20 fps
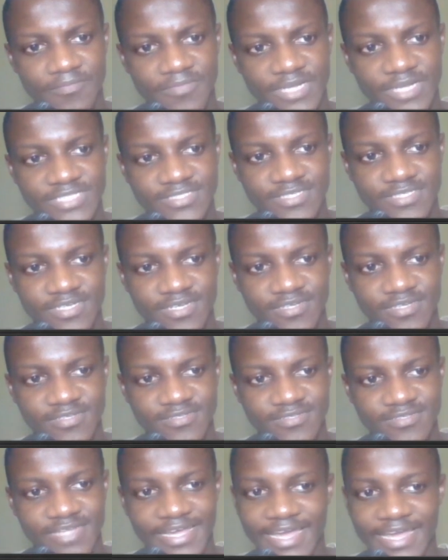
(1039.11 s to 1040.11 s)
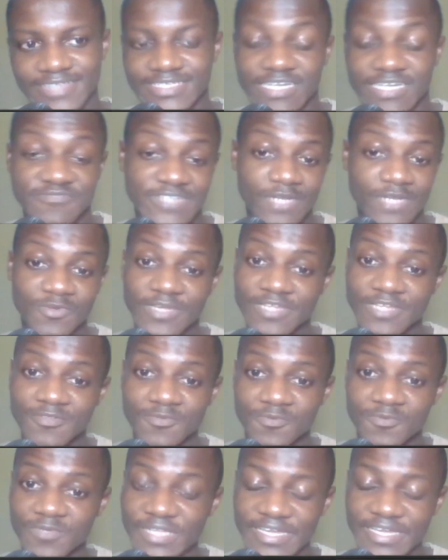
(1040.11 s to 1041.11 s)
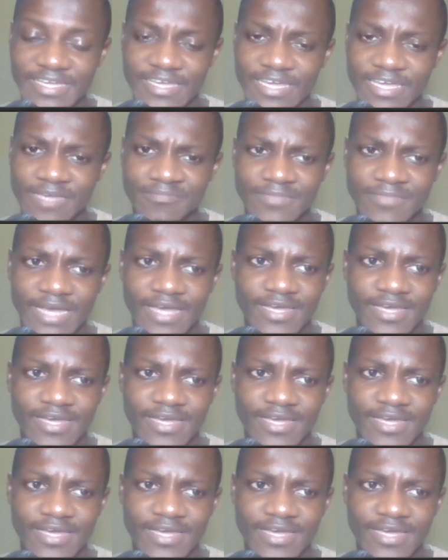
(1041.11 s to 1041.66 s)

But like I said, after looking through the game,